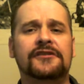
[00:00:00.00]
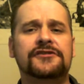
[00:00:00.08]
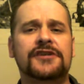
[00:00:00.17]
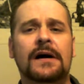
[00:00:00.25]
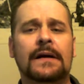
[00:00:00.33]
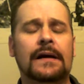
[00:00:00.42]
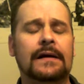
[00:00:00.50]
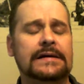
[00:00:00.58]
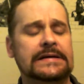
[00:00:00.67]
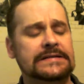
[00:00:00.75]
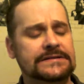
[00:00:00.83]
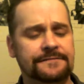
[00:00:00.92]
shout.
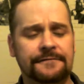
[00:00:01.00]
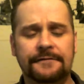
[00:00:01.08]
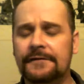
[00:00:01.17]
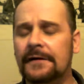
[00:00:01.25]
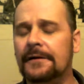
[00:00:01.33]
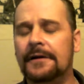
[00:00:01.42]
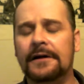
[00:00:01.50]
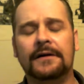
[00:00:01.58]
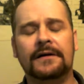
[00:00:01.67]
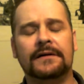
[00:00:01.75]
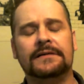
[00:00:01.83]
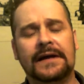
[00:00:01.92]
He's very
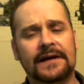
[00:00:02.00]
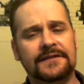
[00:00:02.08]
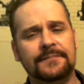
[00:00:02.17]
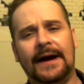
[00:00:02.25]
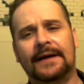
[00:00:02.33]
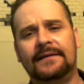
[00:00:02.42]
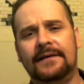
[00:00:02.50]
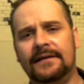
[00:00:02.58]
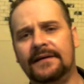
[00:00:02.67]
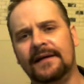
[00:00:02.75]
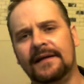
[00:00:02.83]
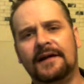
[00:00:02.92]
good. He gets back to you.
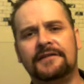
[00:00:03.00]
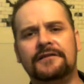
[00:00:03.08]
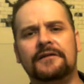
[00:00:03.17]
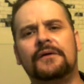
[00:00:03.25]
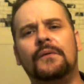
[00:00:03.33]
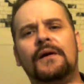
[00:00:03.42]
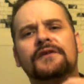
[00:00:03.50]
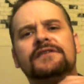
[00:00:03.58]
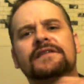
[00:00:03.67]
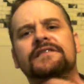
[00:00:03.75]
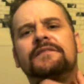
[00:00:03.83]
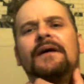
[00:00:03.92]
He'll answer your
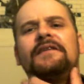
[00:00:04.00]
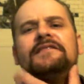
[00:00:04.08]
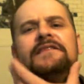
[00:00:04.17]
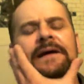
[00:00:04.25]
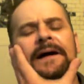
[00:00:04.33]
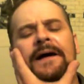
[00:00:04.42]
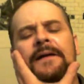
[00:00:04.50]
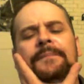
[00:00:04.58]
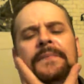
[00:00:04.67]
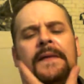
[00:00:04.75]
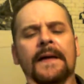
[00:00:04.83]
questions the best he can.